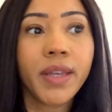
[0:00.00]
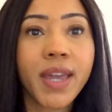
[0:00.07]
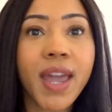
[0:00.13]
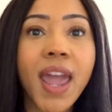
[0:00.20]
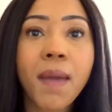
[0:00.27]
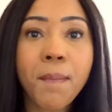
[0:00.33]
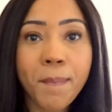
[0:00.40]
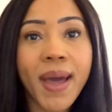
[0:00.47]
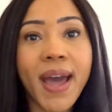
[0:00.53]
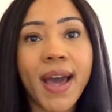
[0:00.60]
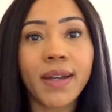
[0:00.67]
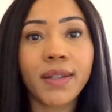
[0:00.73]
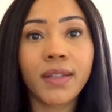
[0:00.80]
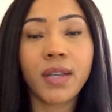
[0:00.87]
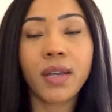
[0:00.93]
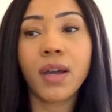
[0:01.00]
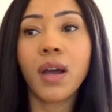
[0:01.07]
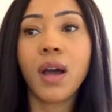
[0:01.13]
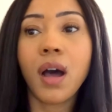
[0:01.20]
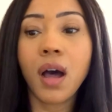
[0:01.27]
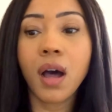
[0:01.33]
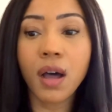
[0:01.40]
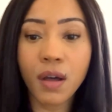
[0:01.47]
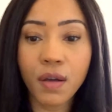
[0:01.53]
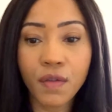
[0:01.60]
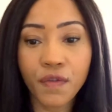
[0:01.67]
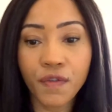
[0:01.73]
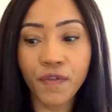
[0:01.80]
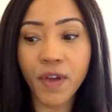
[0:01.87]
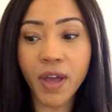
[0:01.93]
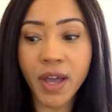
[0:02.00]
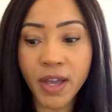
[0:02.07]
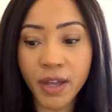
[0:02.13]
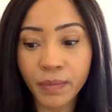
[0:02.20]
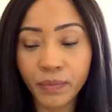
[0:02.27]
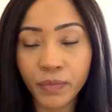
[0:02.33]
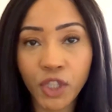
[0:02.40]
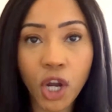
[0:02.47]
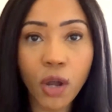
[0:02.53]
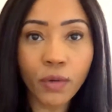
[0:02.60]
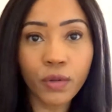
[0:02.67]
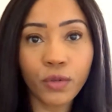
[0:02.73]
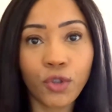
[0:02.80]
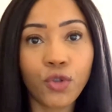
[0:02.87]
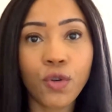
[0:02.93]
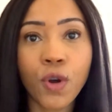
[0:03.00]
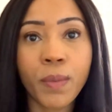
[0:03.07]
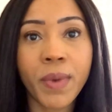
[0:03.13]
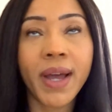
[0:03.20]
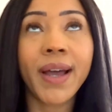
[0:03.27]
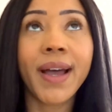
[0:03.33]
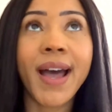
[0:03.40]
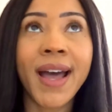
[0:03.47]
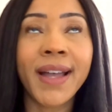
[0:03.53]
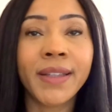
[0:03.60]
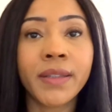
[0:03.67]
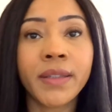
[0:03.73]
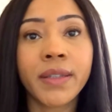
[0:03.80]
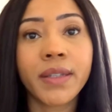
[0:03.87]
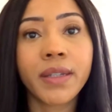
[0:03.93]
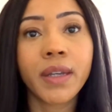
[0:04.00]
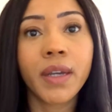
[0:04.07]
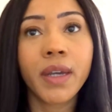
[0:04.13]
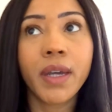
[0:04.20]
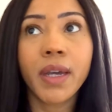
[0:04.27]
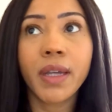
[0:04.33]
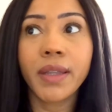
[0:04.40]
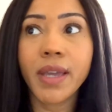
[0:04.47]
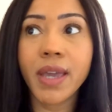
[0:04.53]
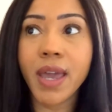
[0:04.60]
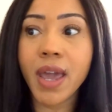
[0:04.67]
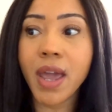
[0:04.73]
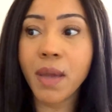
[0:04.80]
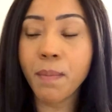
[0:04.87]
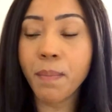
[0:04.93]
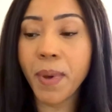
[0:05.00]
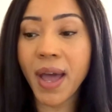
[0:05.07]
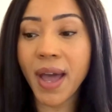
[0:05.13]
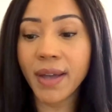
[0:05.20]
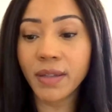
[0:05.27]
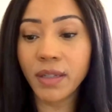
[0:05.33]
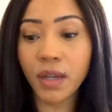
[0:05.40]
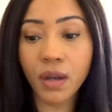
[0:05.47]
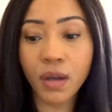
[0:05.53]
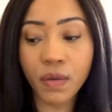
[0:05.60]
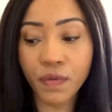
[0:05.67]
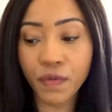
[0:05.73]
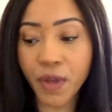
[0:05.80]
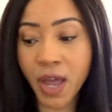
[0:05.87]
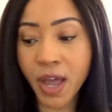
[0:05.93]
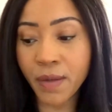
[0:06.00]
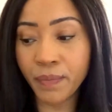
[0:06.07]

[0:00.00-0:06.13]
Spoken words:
impact of childhood trauma and the impact of